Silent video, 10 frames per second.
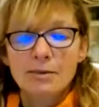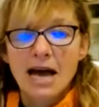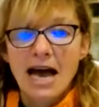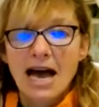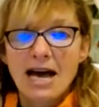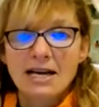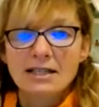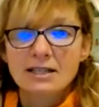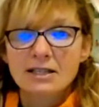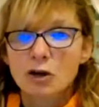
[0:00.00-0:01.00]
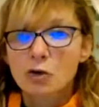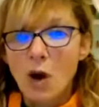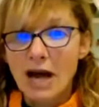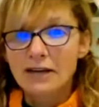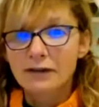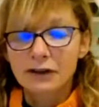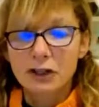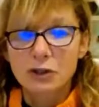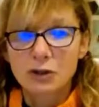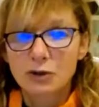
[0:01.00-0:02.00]
has quite a
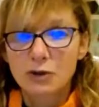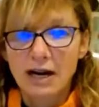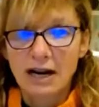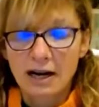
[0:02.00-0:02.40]
few